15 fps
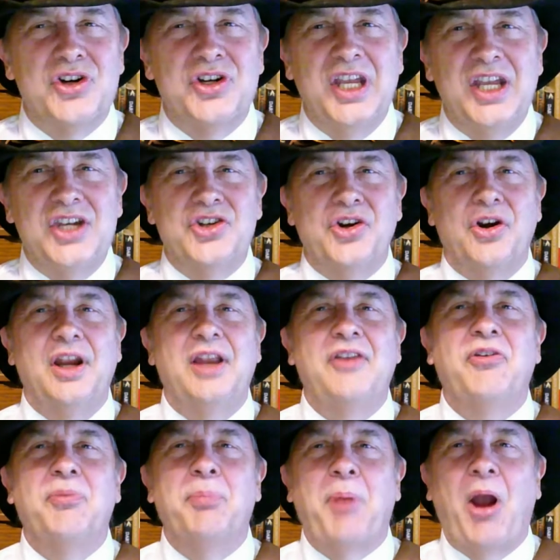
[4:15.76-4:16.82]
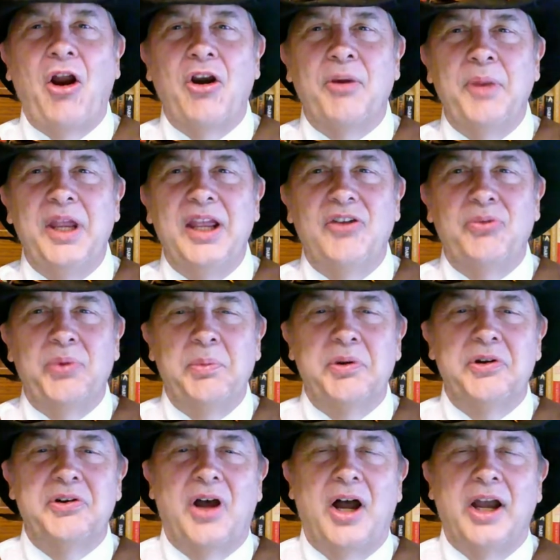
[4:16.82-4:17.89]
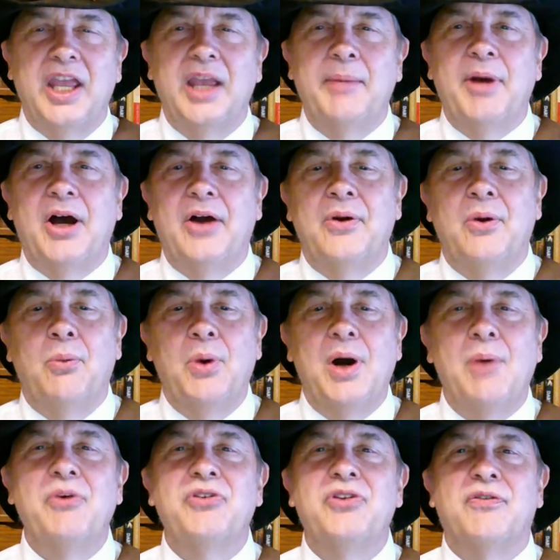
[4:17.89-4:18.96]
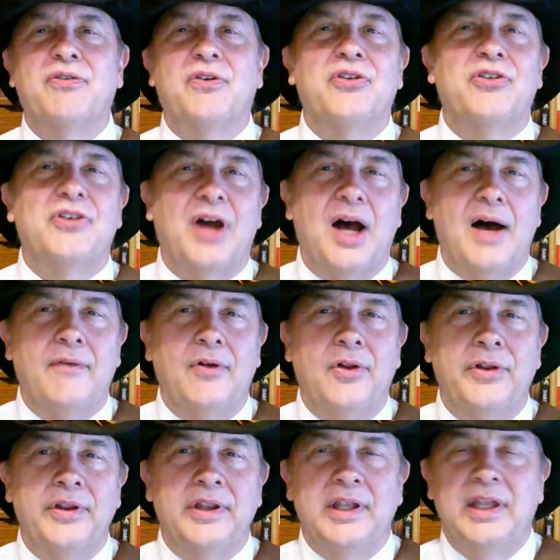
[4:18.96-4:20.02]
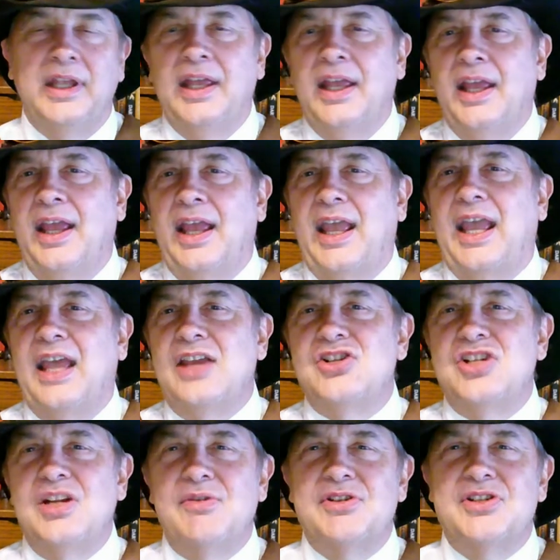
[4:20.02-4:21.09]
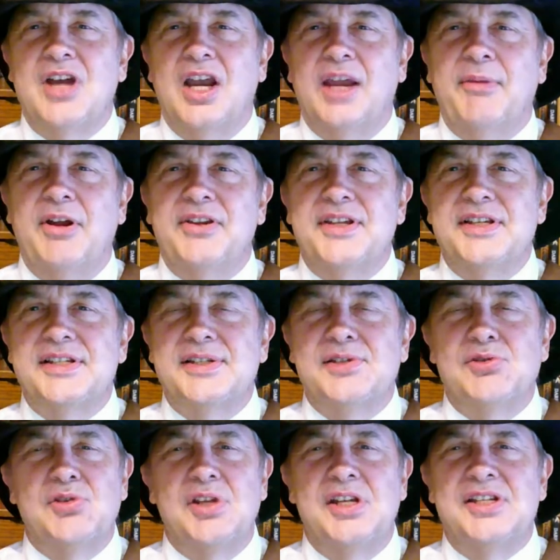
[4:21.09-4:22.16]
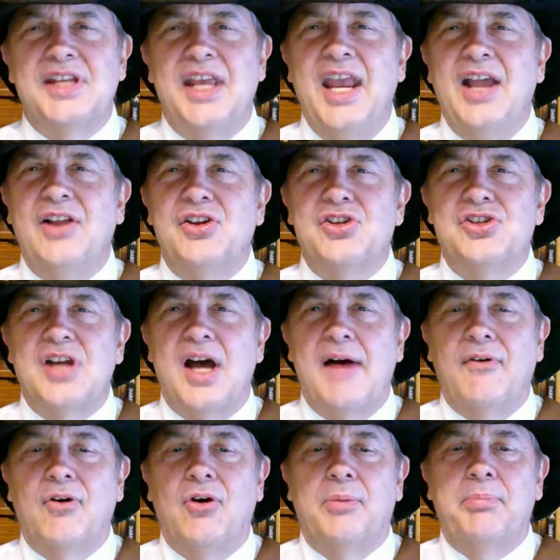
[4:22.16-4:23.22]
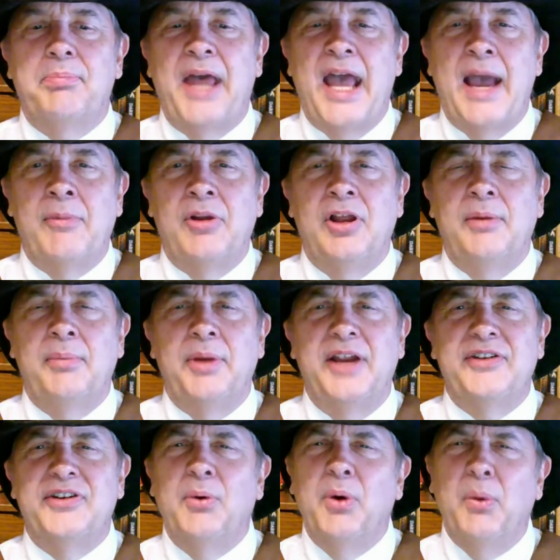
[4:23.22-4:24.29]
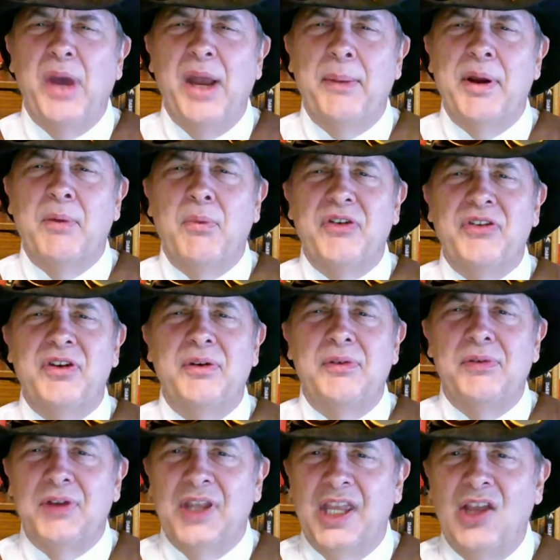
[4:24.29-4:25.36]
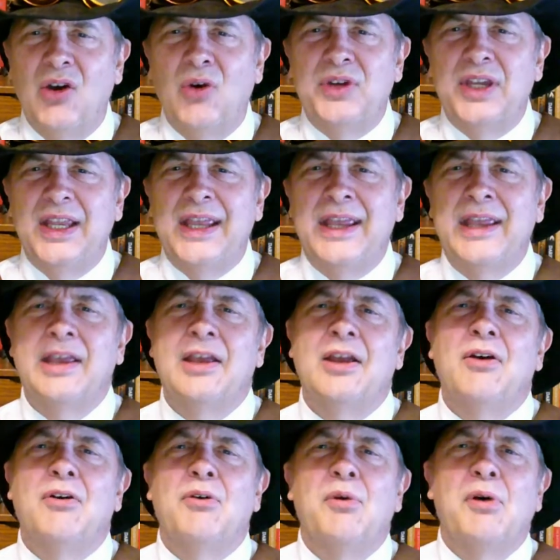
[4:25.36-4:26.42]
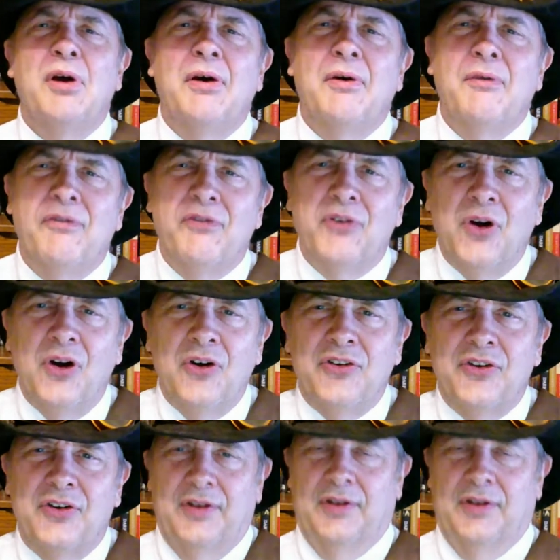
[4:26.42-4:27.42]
teacher inspired me because we were talking about what was the first novel. And she was talking about this, this English novel called Pamela, but I said, well, wait a minute, wasn't Quixote first?